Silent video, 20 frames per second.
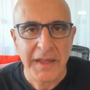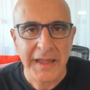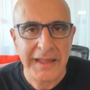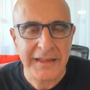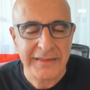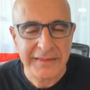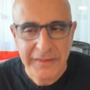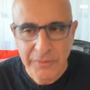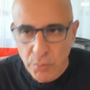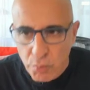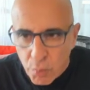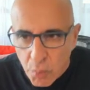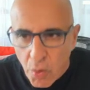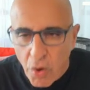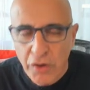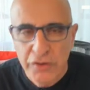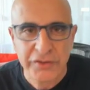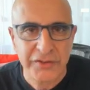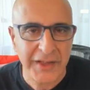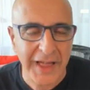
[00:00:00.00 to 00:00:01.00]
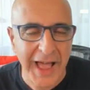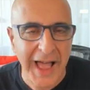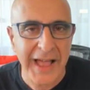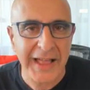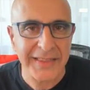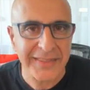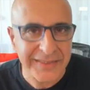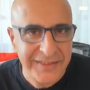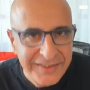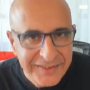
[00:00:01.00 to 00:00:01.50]
it was
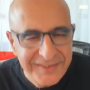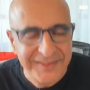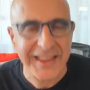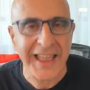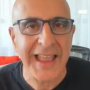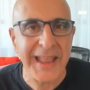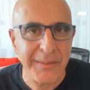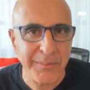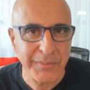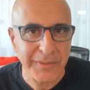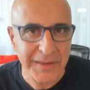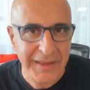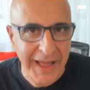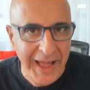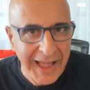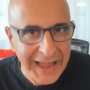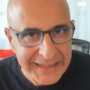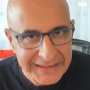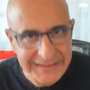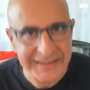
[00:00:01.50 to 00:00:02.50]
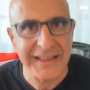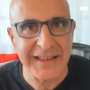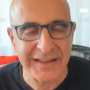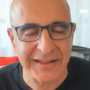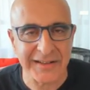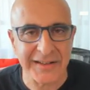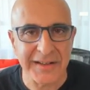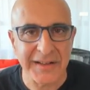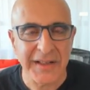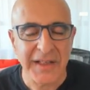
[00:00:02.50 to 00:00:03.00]
the same
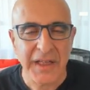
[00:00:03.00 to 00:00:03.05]
idea.